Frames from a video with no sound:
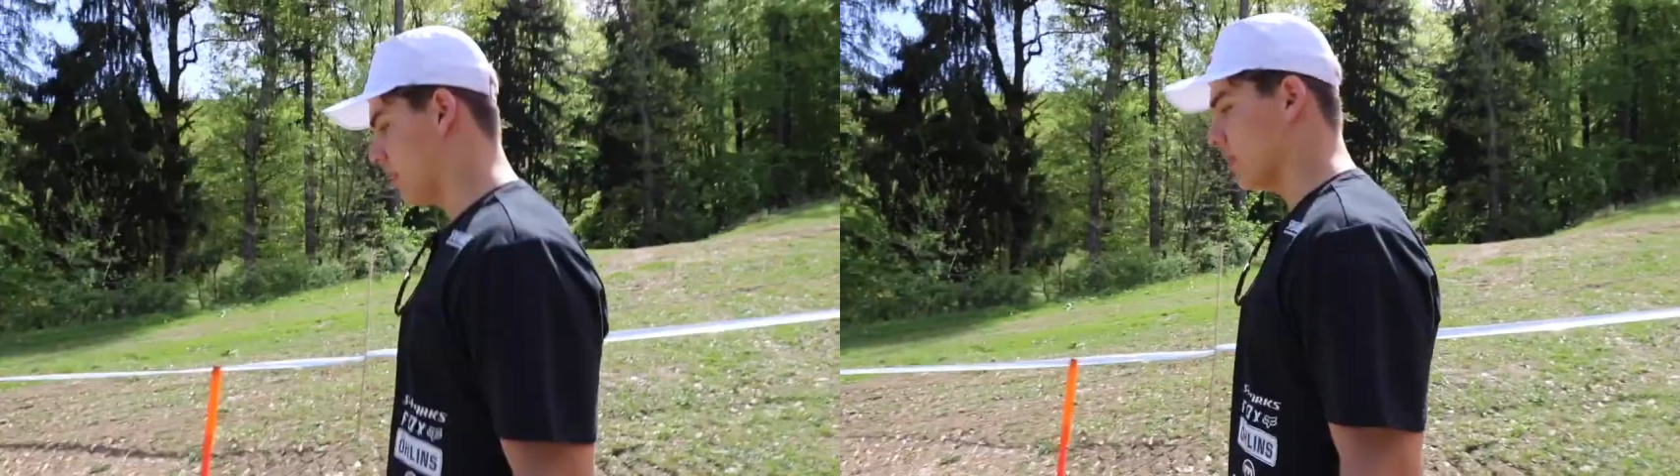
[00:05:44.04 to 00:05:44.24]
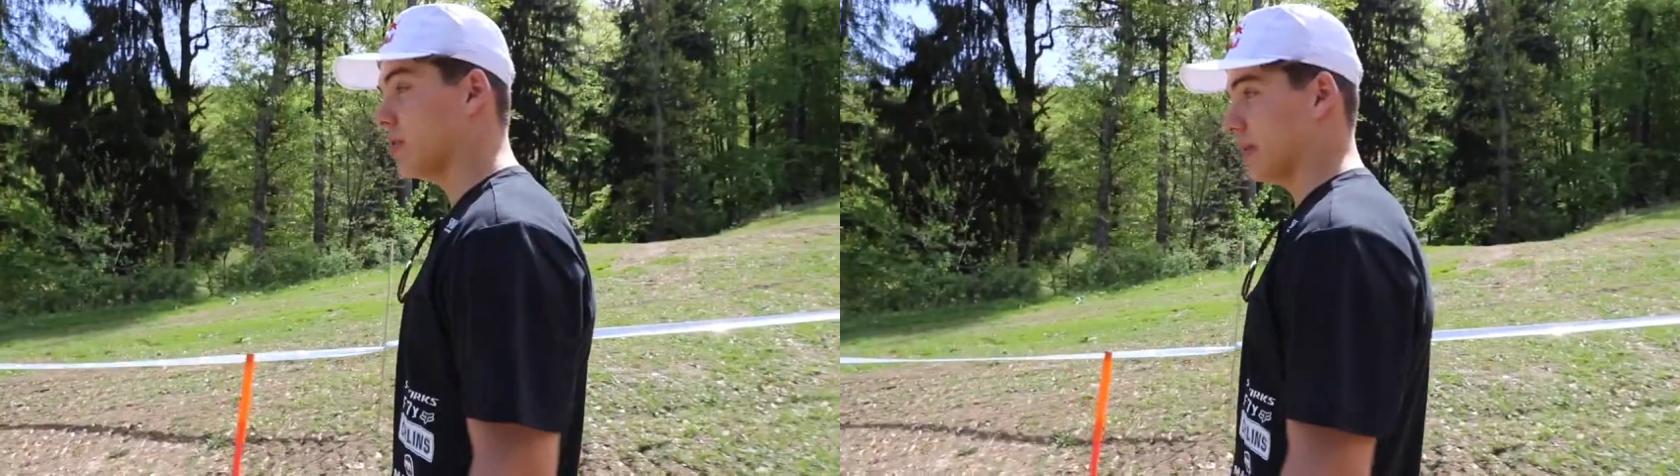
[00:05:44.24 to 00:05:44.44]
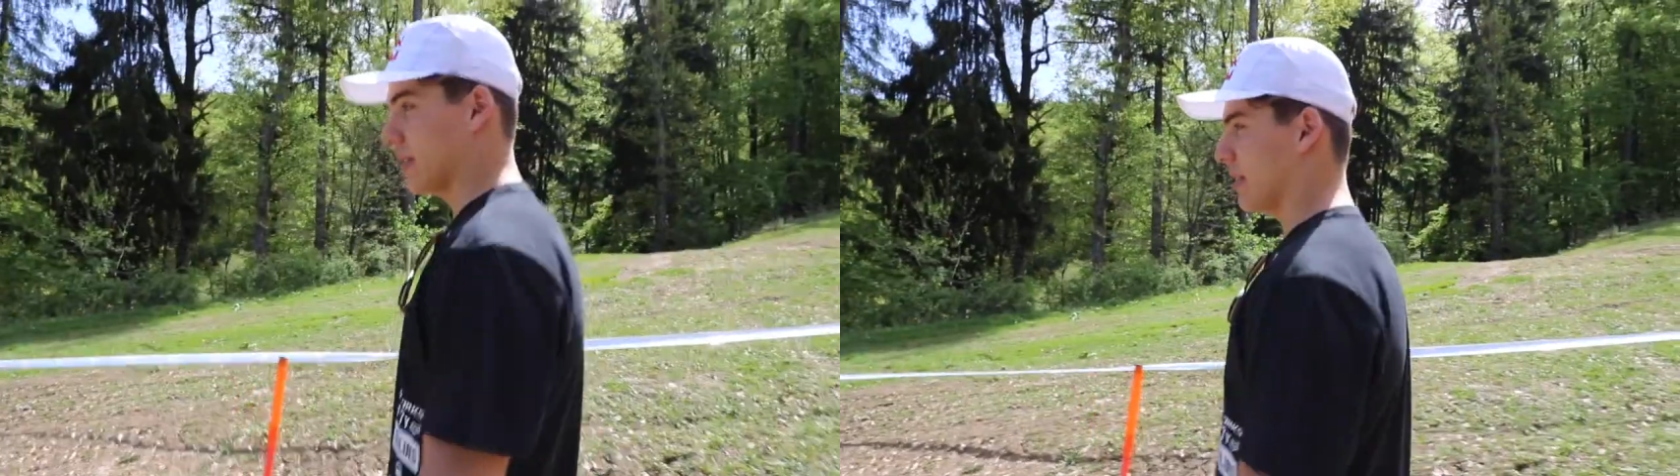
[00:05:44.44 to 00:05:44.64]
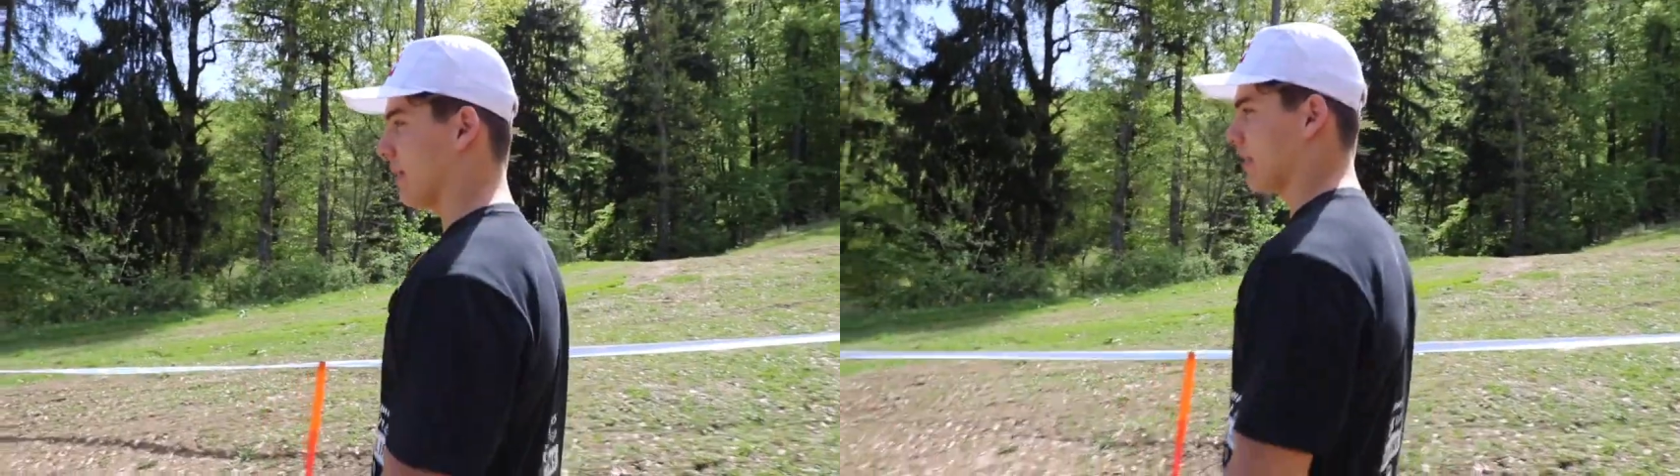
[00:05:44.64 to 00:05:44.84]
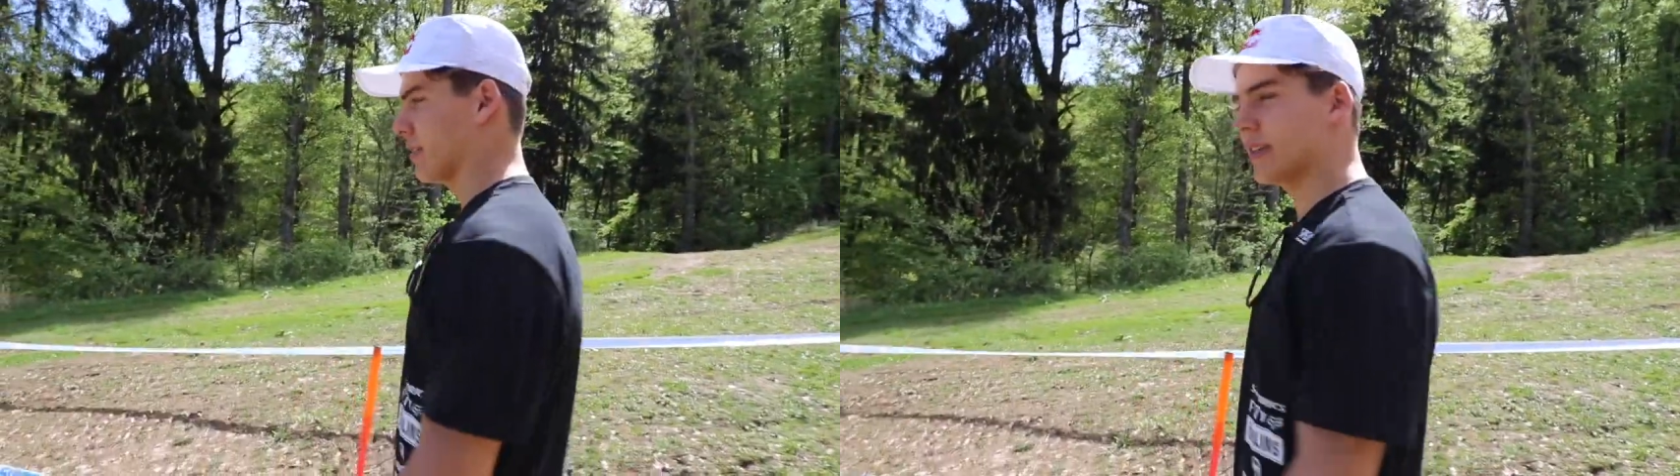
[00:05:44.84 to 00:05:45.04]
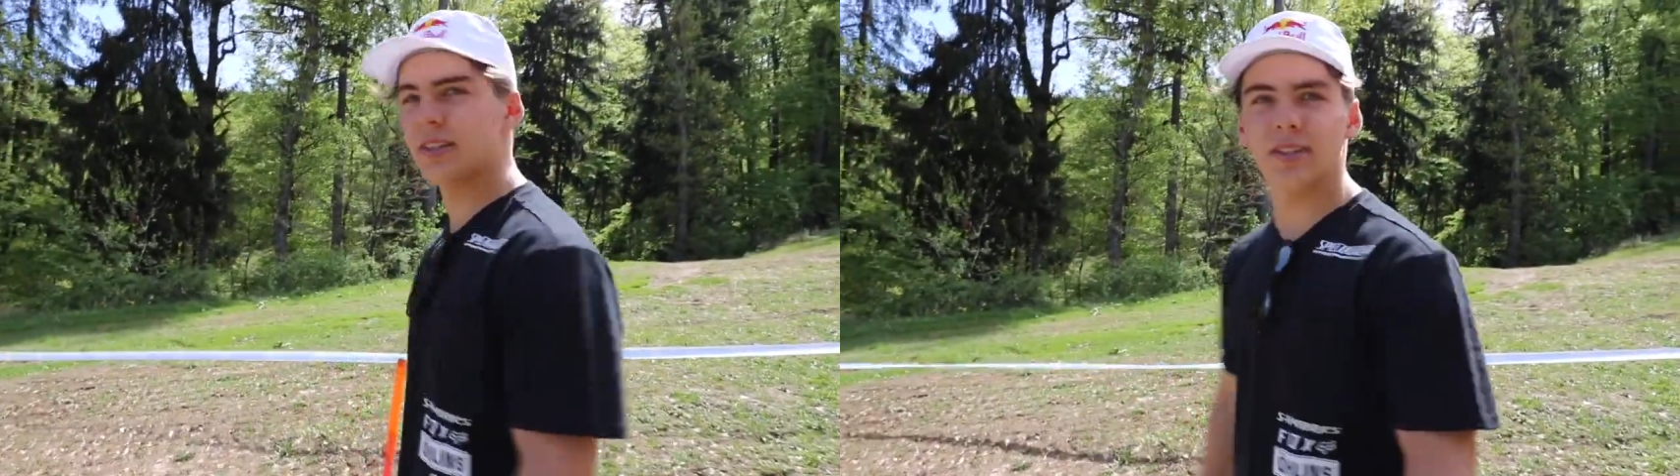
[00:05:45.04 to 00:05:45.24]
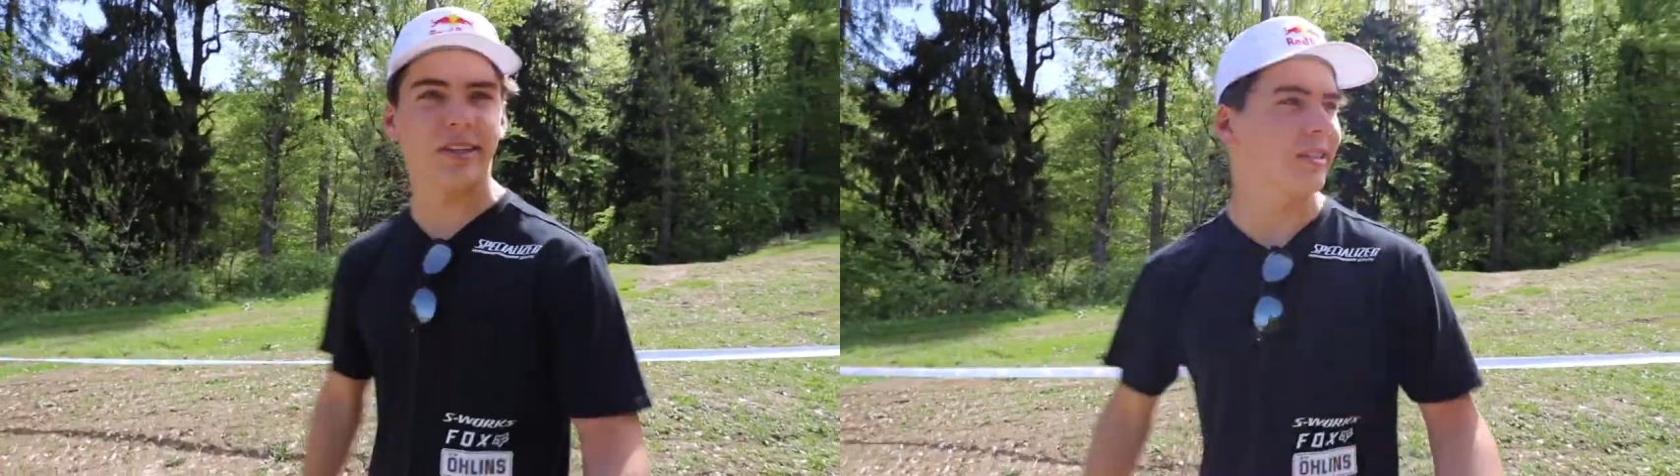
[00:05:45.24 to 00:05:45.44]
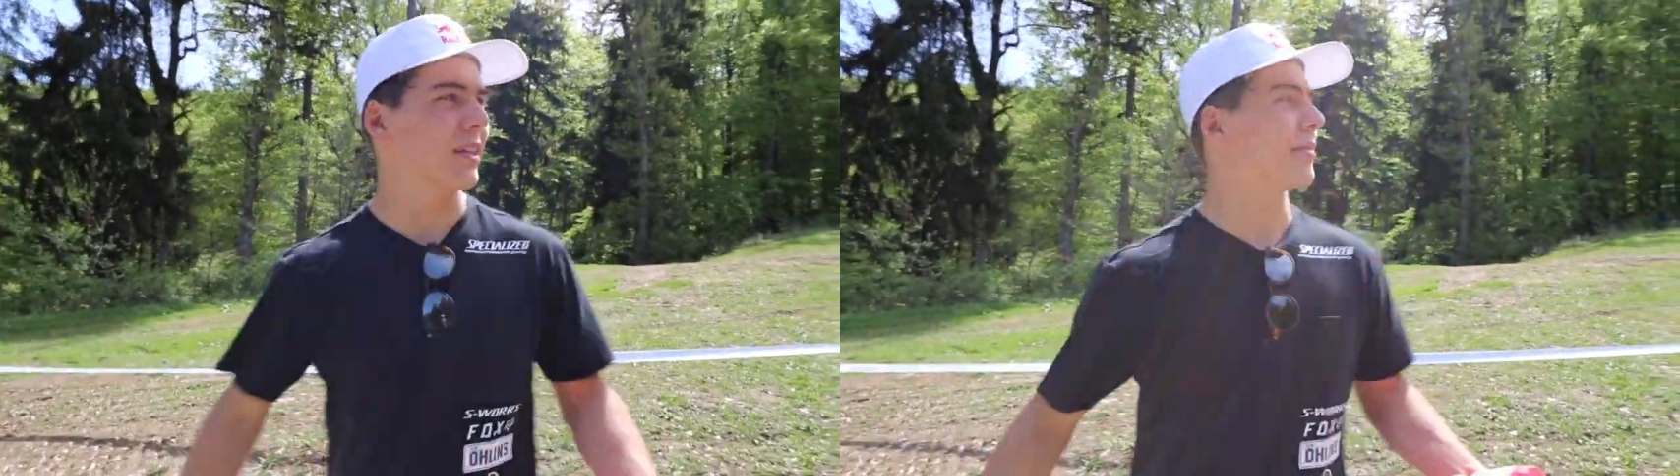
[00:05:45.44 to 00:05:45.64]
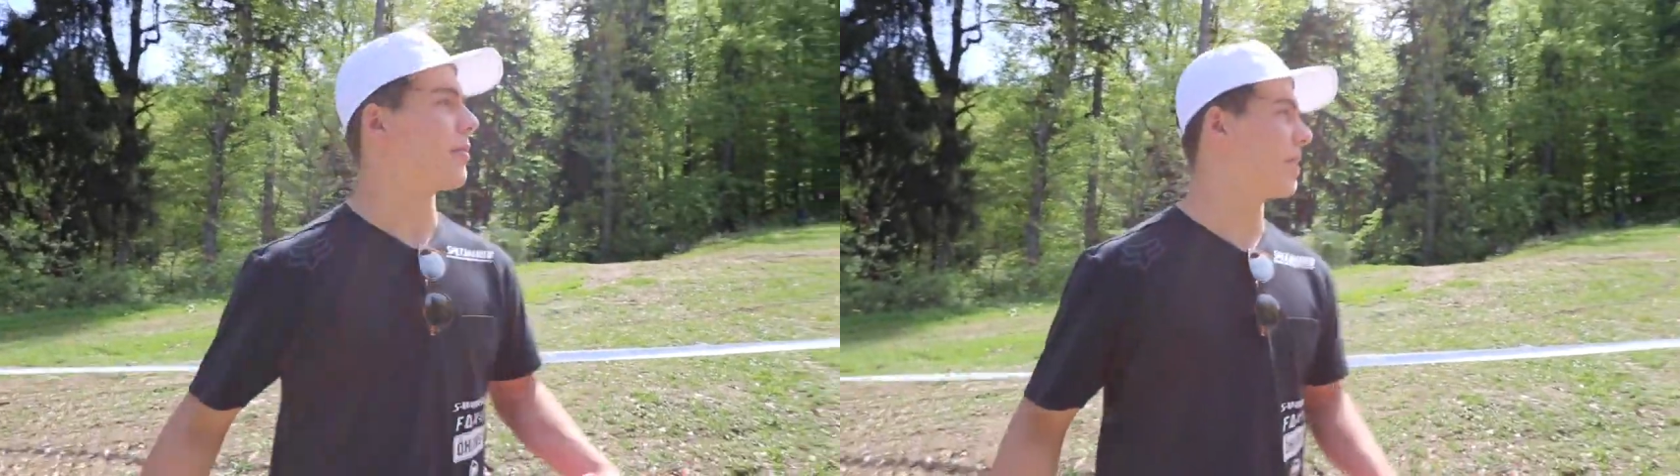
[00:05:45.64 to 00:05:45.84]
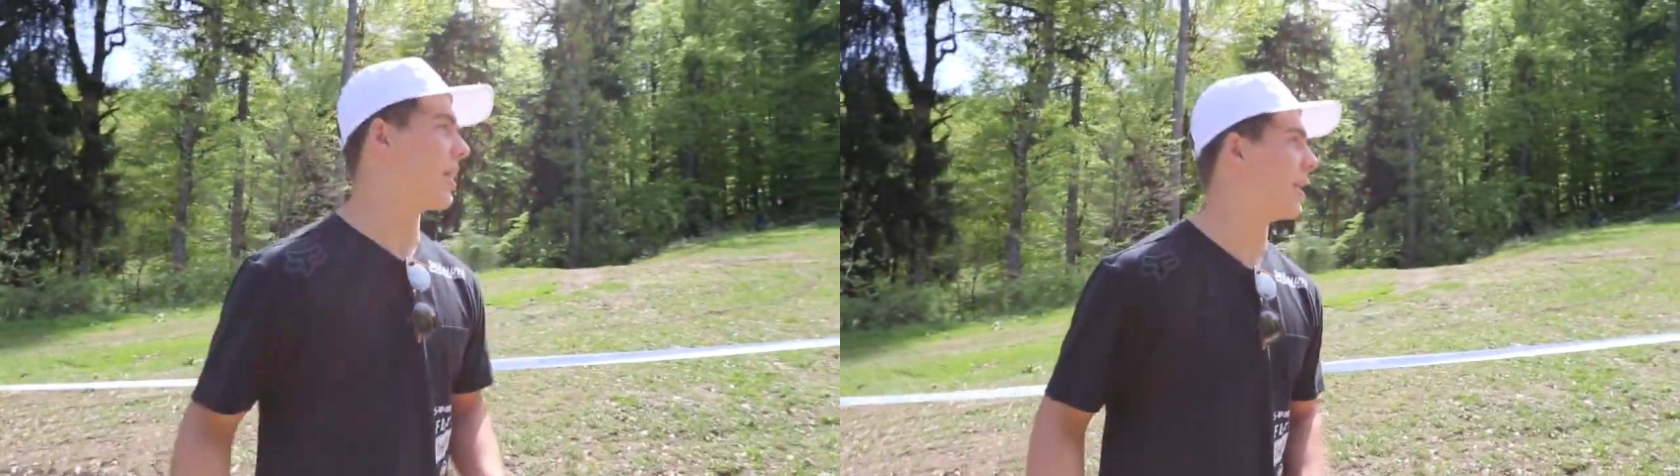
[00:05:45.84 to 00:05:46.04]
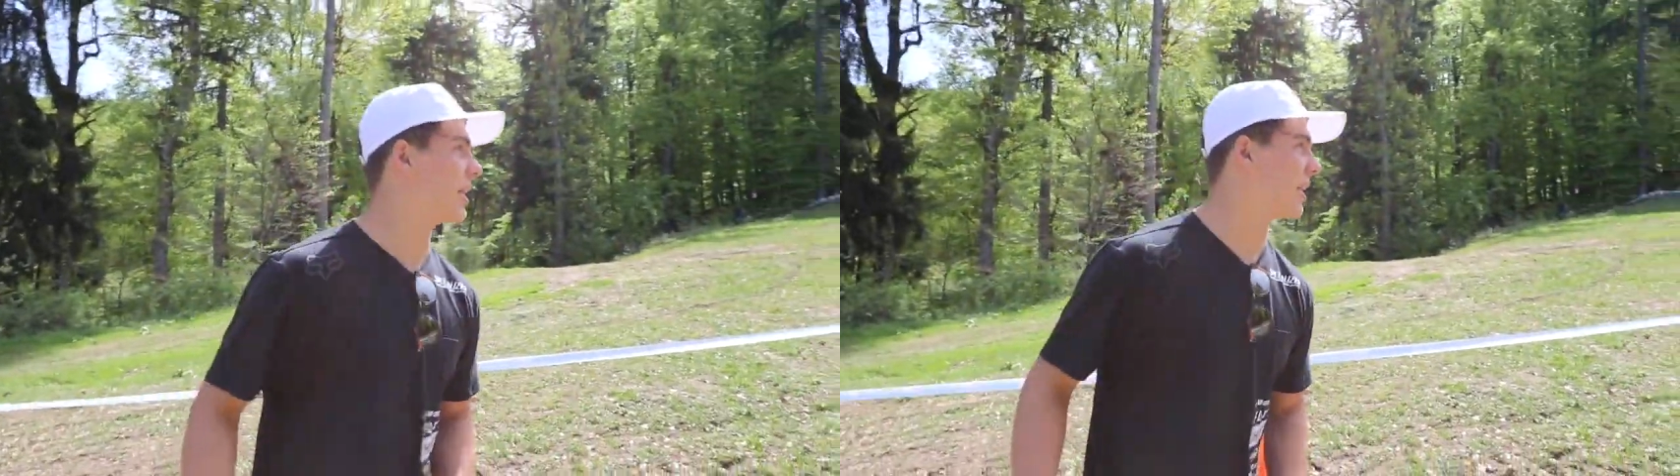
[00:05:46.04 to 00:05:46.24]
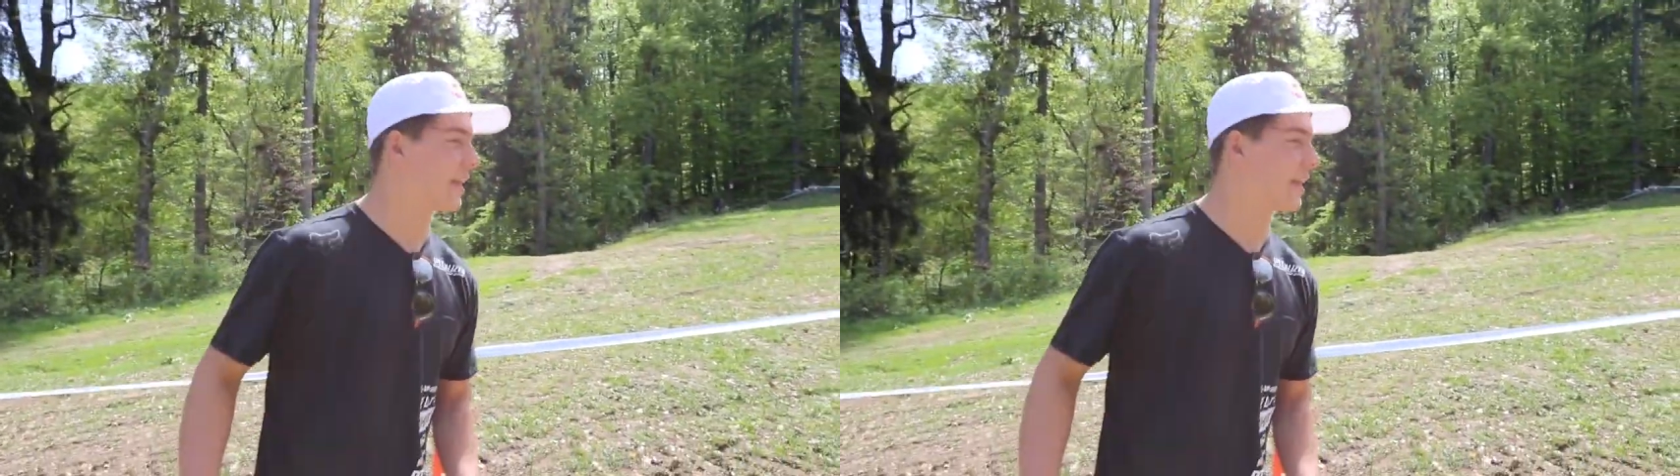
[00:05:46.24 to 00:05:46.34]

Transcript: Used to be a ski racer. This is good stuff for me. I like it.